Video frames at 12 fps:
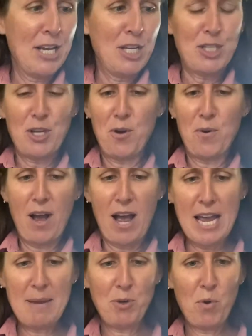So
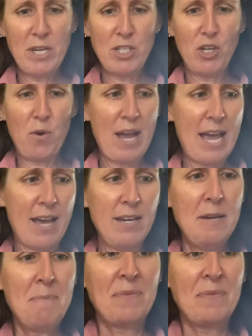I am going to go ahead.